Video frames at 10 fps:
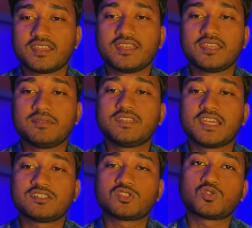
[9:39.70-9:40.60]
If
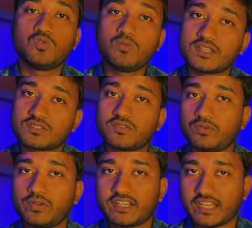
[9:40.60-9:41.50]
there is too much of
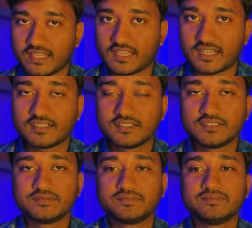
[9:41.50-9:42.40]
fluid like that,
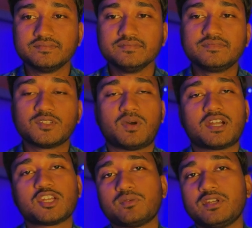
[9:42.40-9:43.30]
what
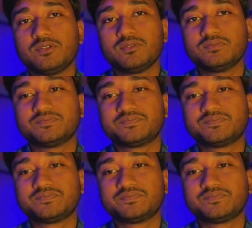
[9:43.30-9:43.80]
it will do?